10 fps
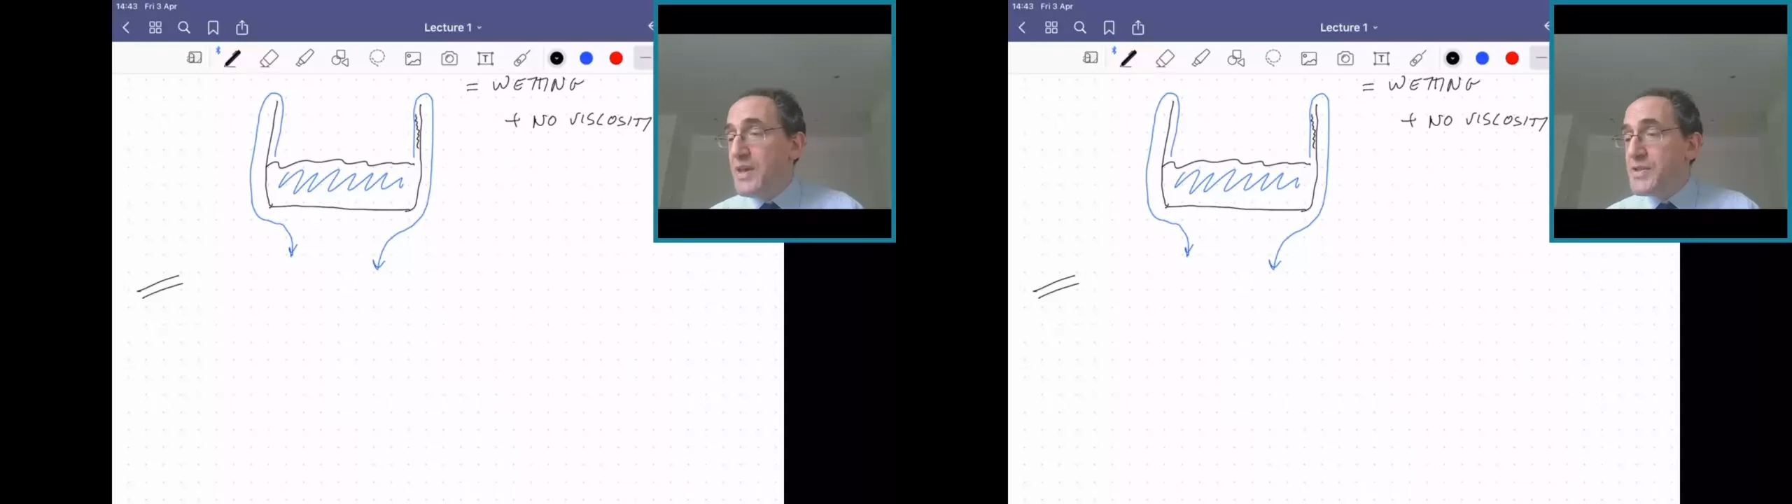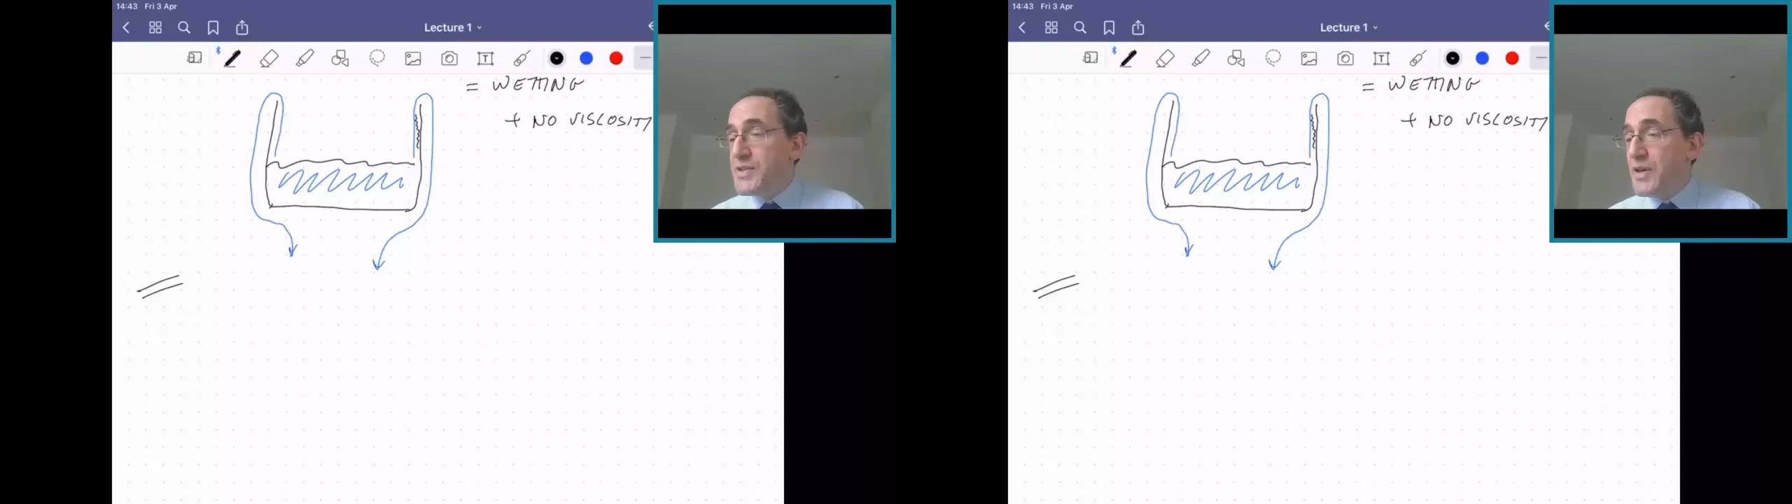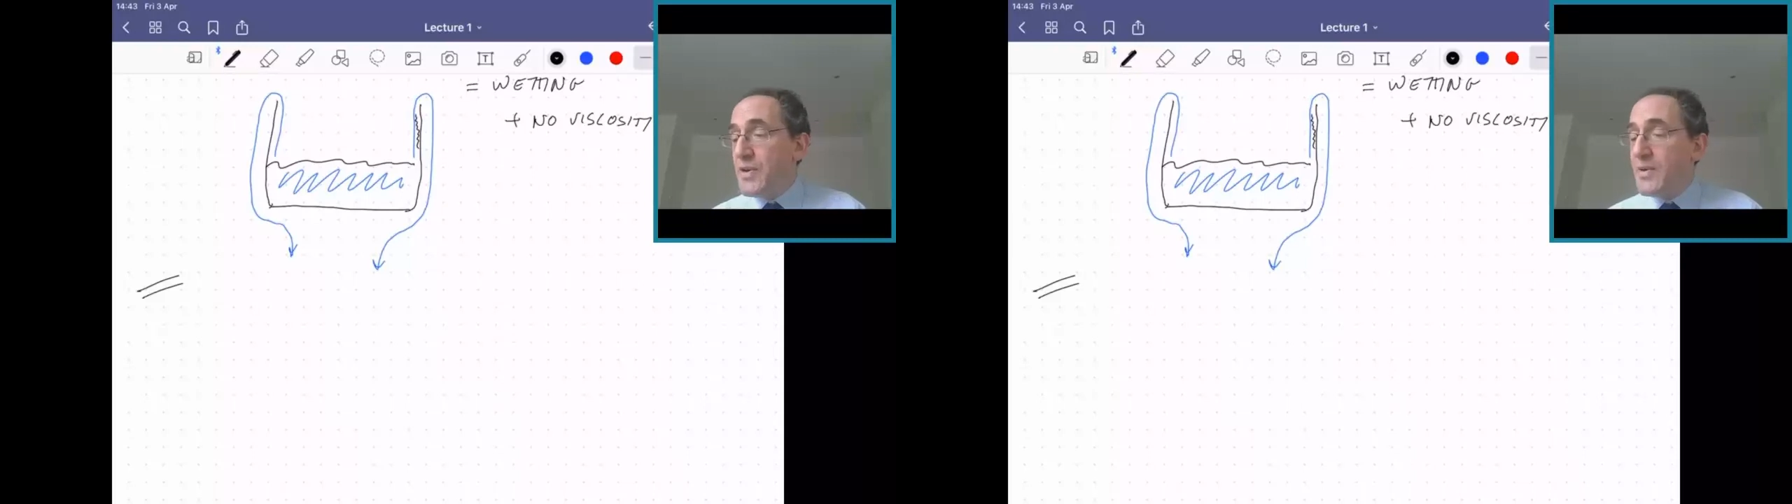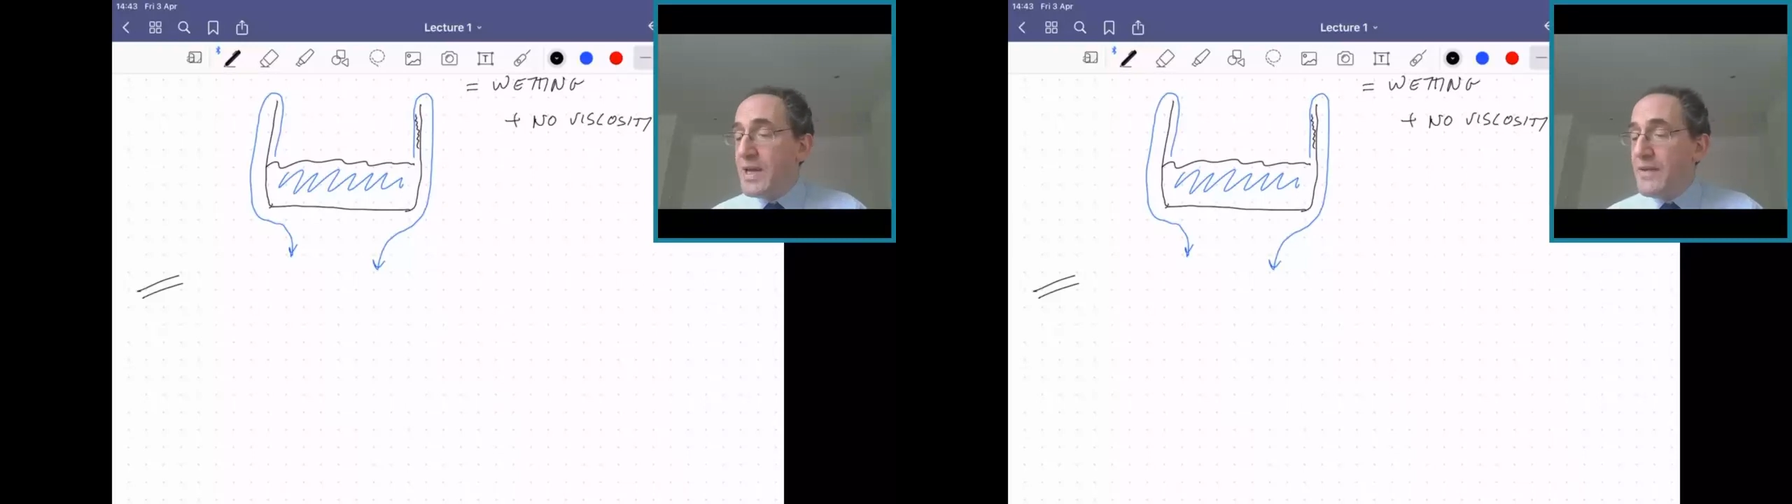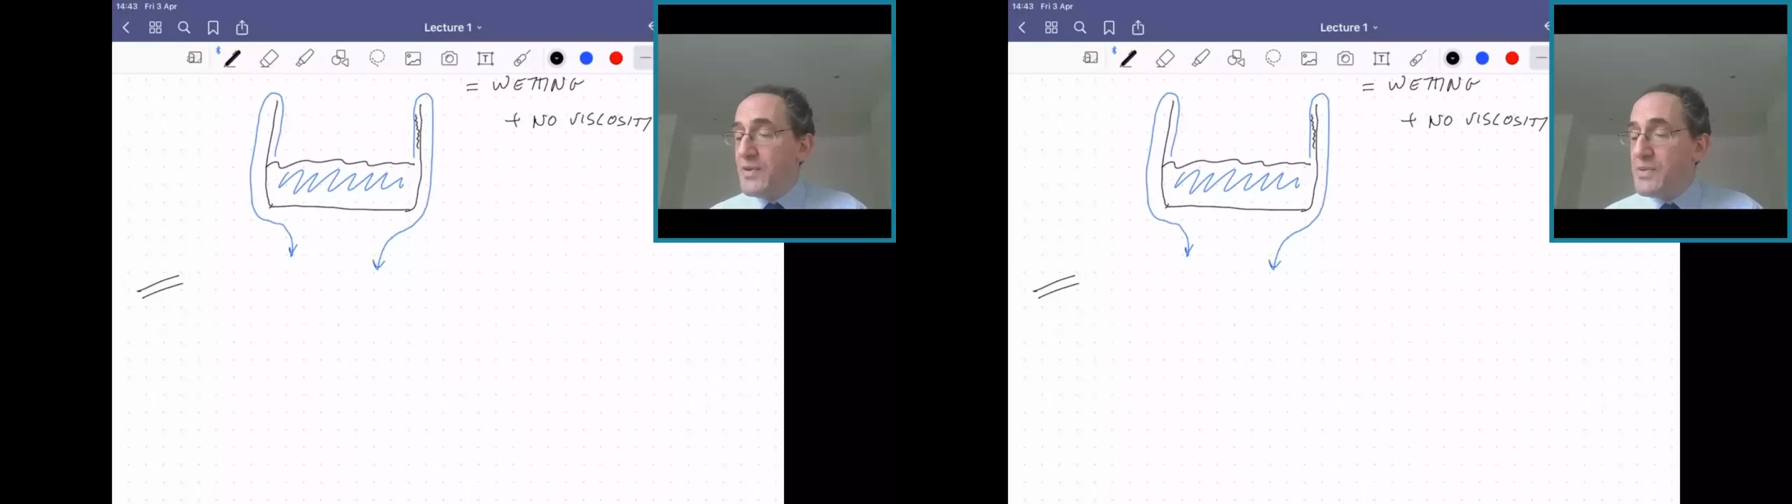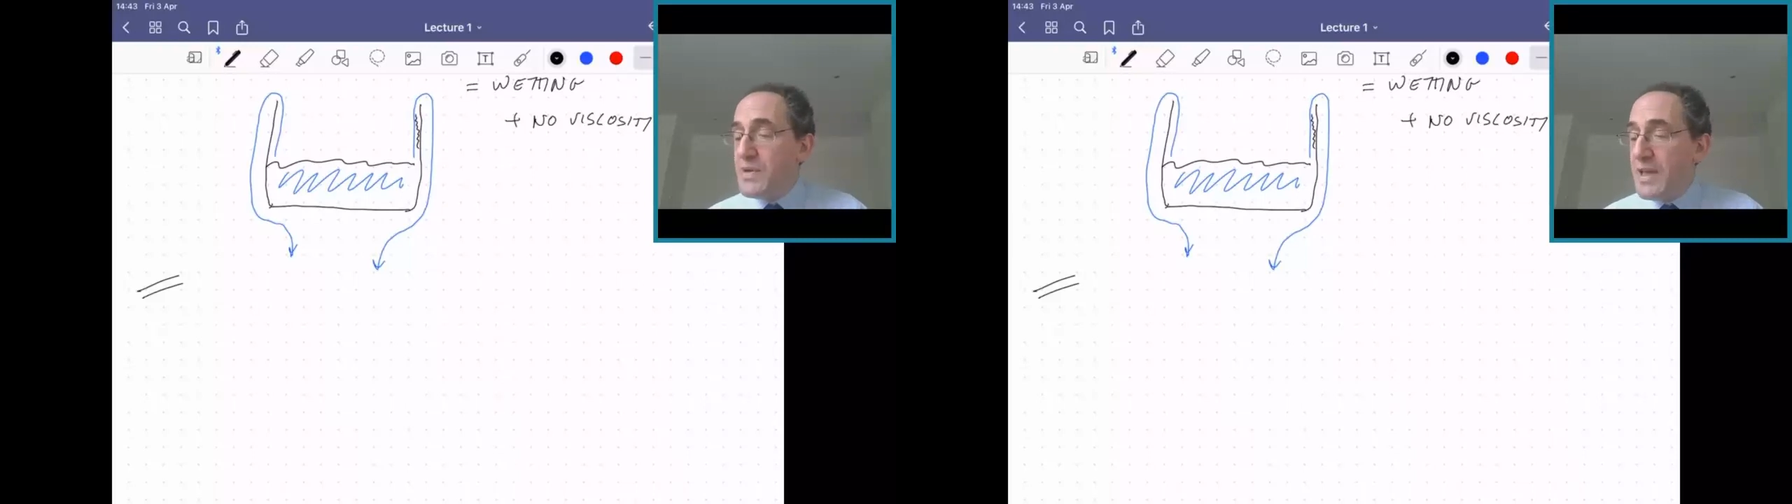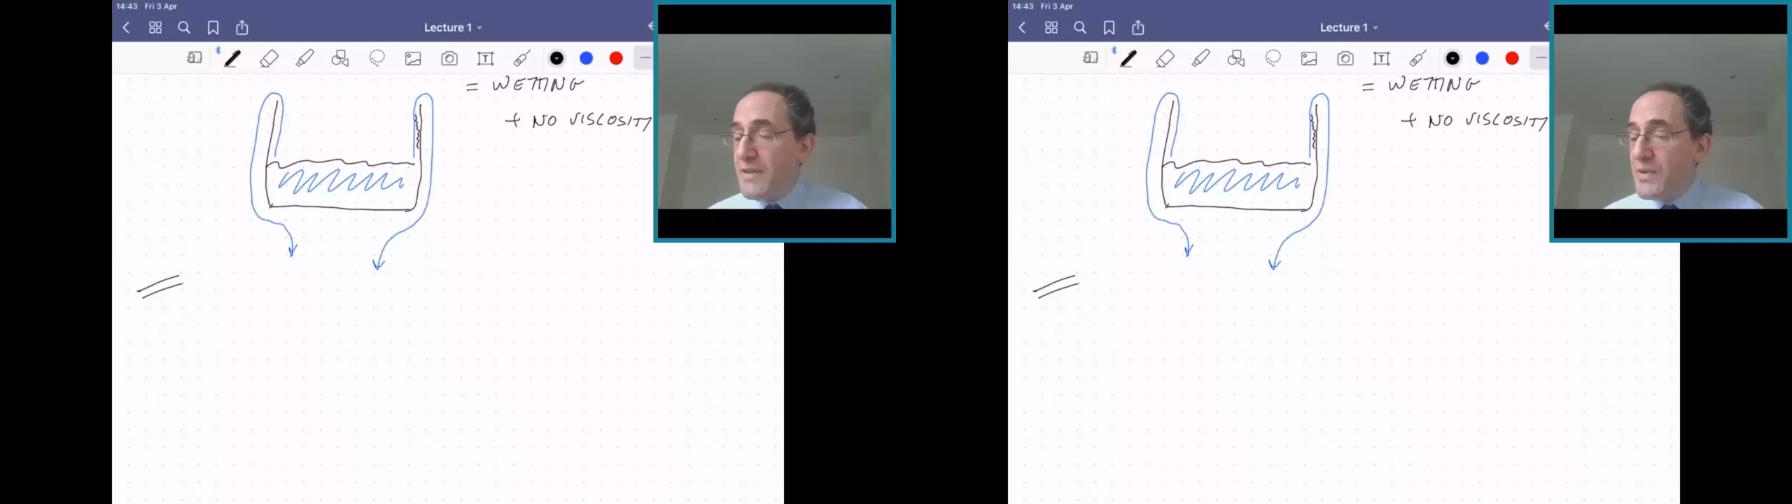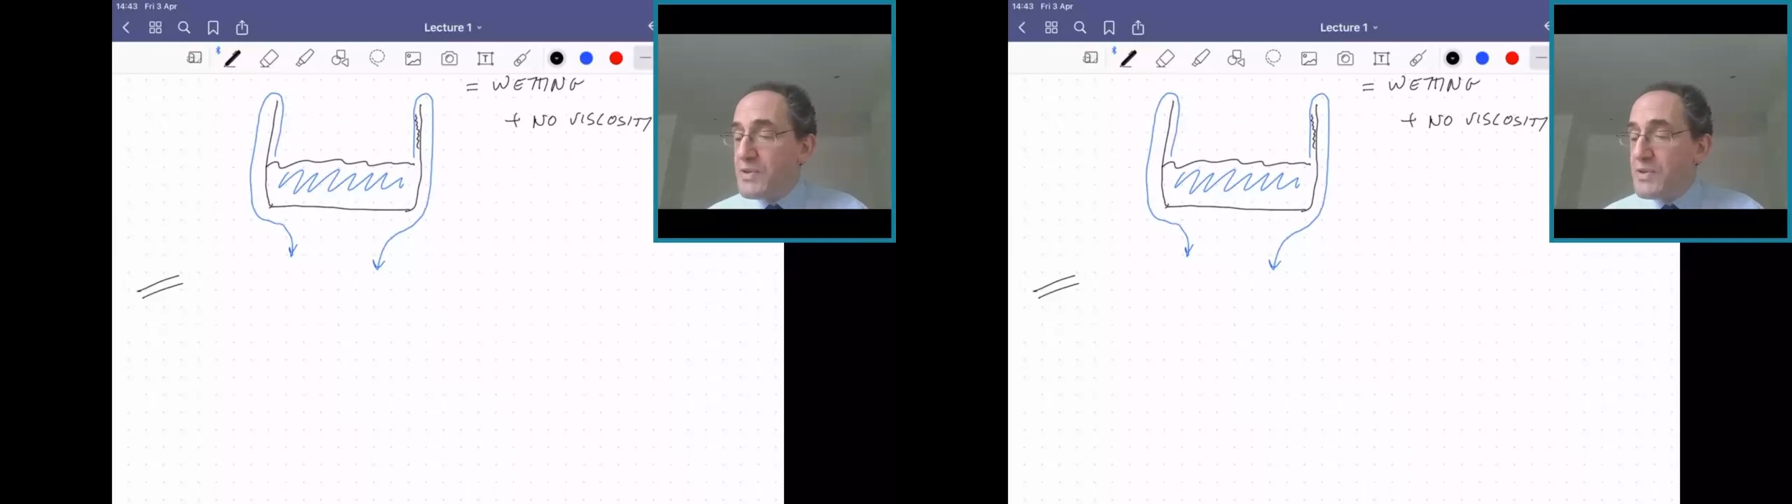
So if you